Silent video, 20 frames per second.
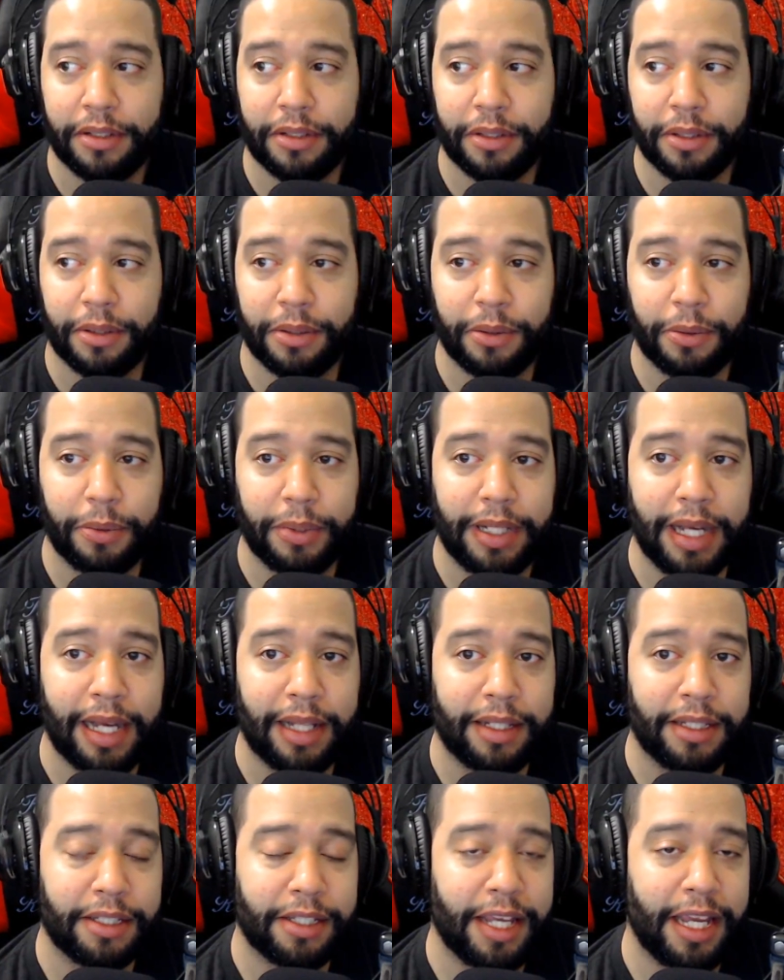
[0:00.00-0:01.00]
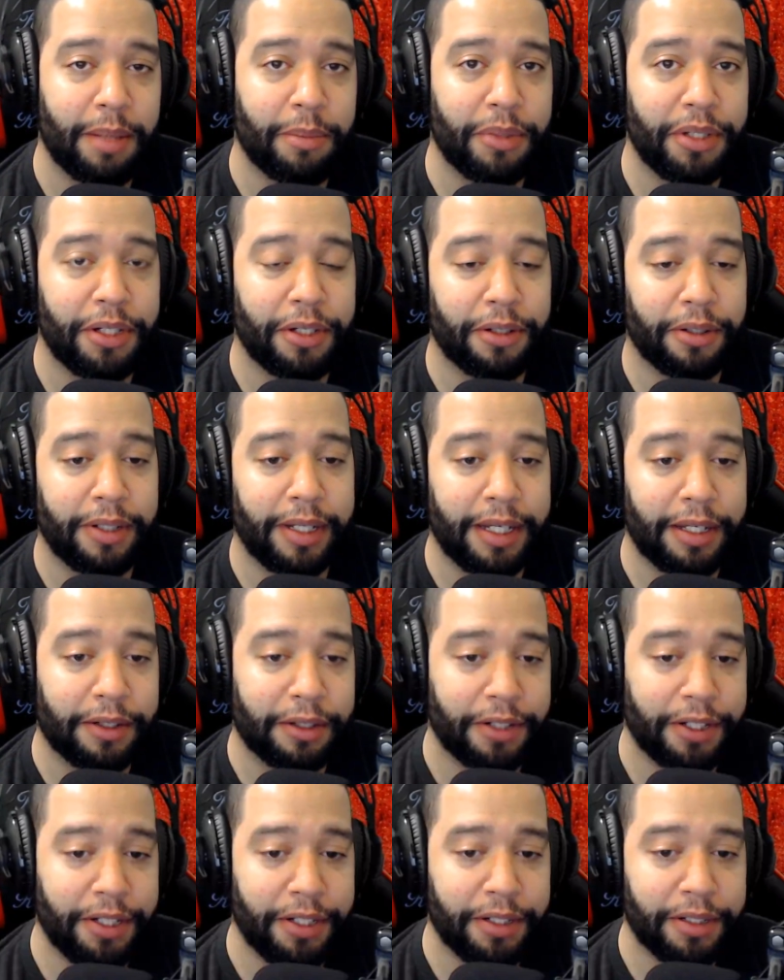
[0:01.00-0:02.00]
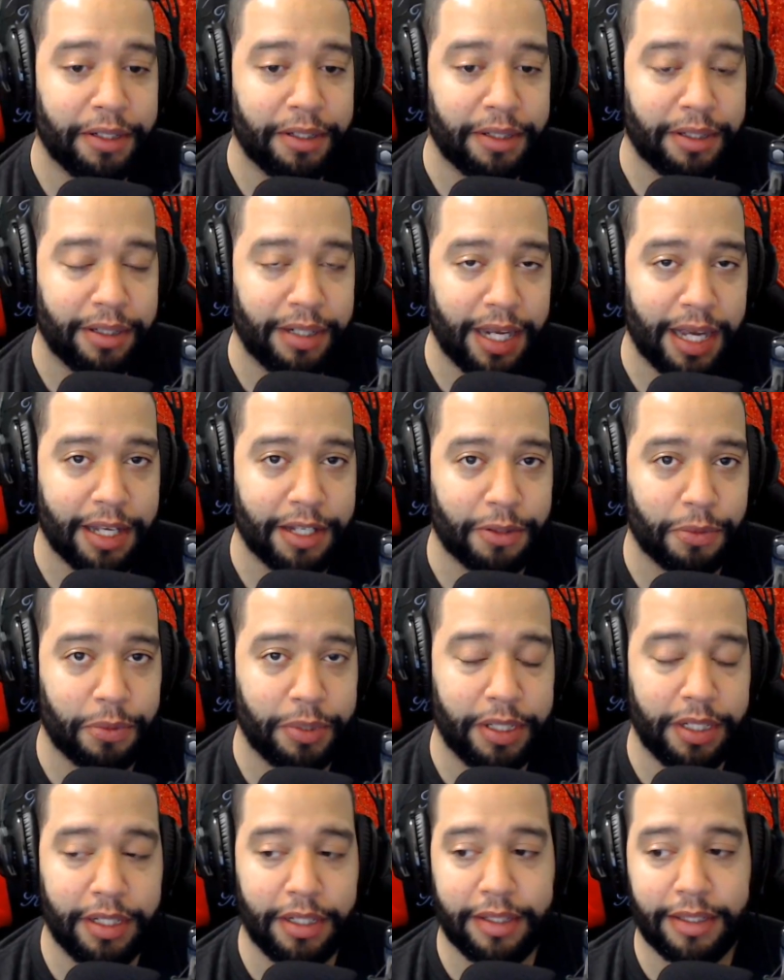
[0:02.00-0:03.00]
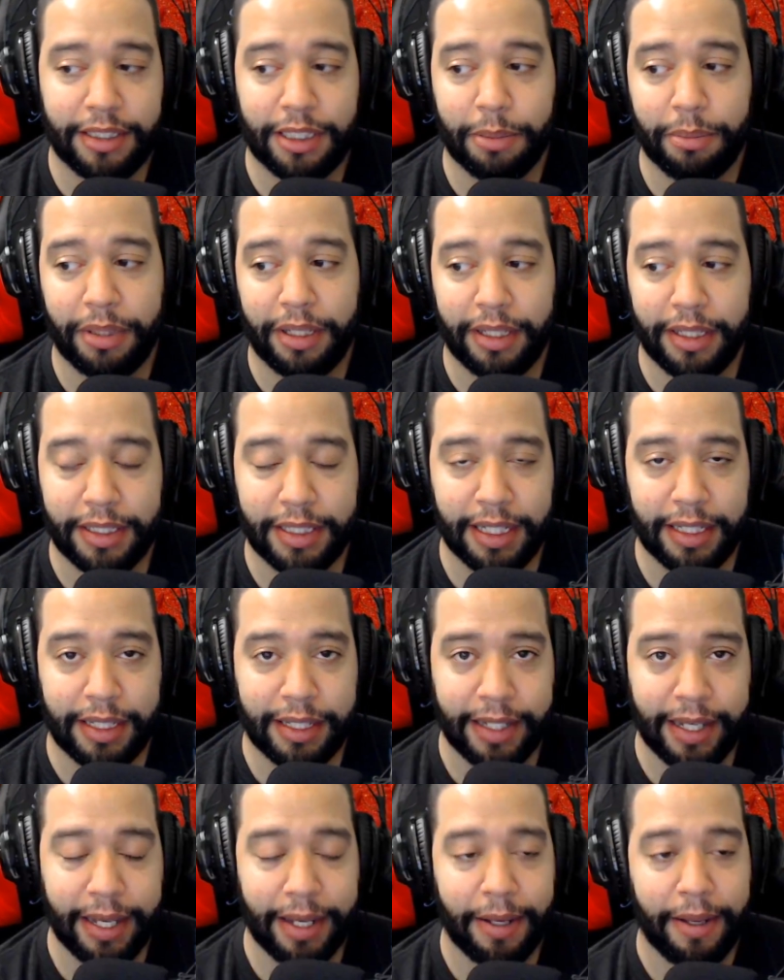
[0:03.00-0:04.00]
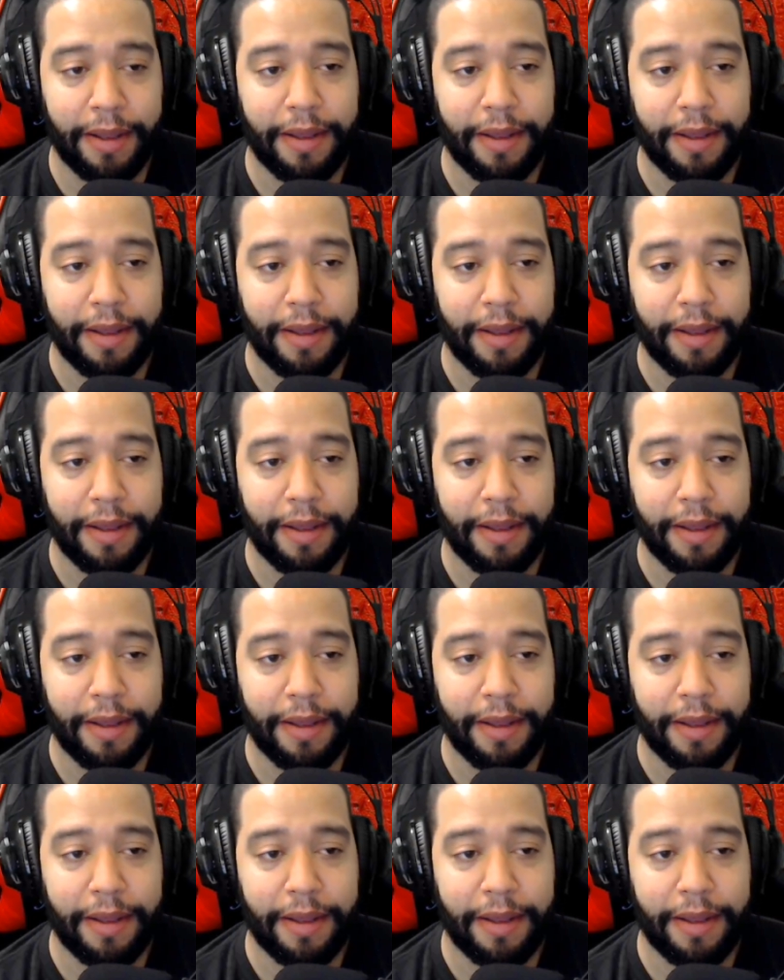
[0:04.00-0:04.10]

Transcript: So we got this game a year later here, as we typically tend to get.